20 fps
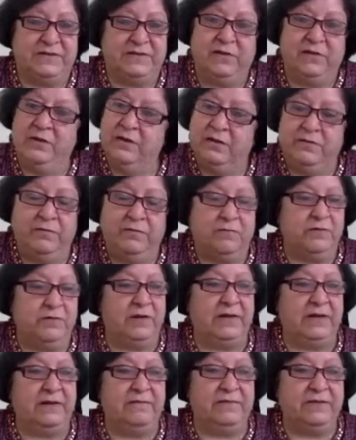"Yeah, you're going to deal
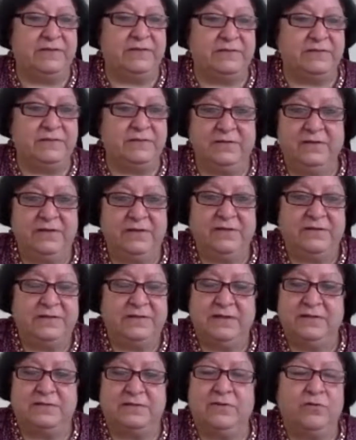with this." As I said,
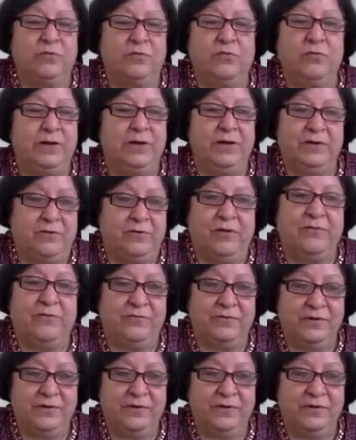it's not cold and cough.